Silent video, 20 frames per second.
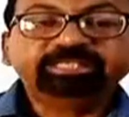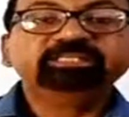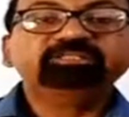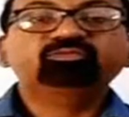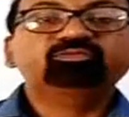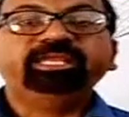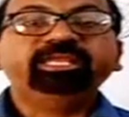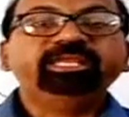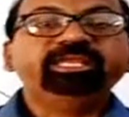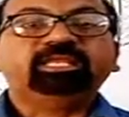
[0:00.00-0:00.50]

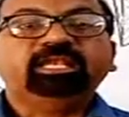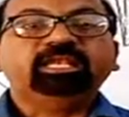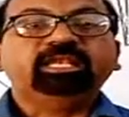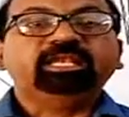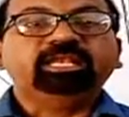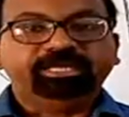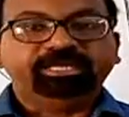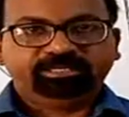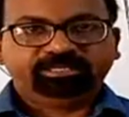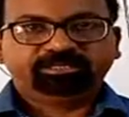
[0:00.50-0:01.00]
clear
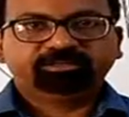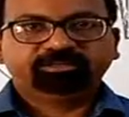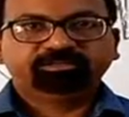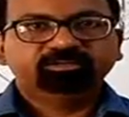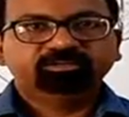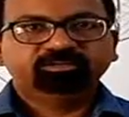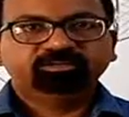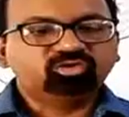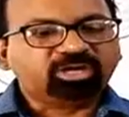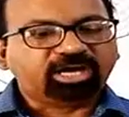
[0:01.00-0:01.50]
to
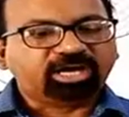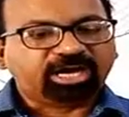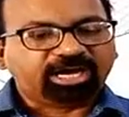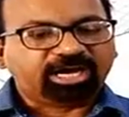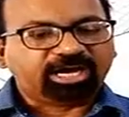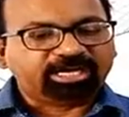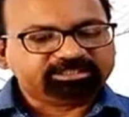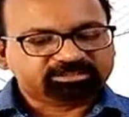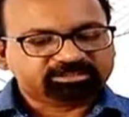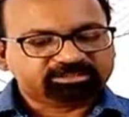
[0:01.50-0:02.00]
us
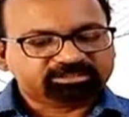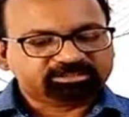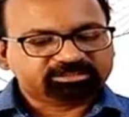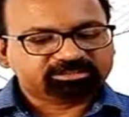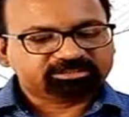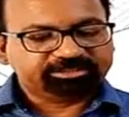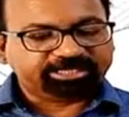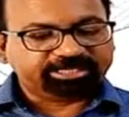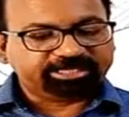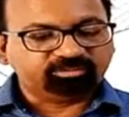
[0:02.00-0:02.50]
that what
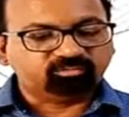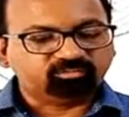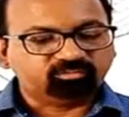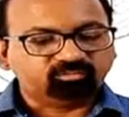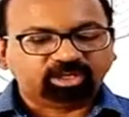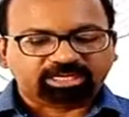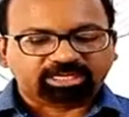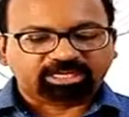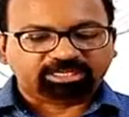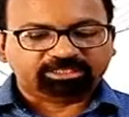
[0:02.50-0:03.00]
are
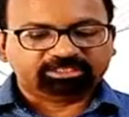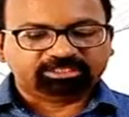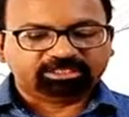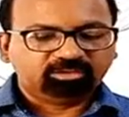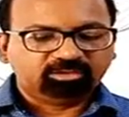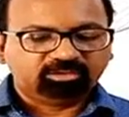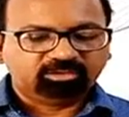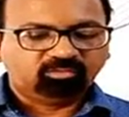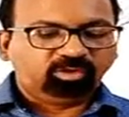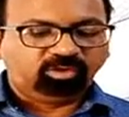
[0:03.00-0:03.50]
the water
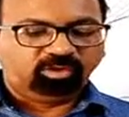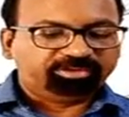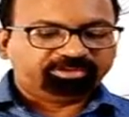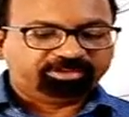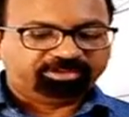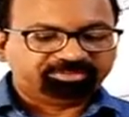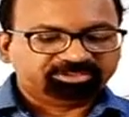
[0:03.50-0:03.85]
vapors.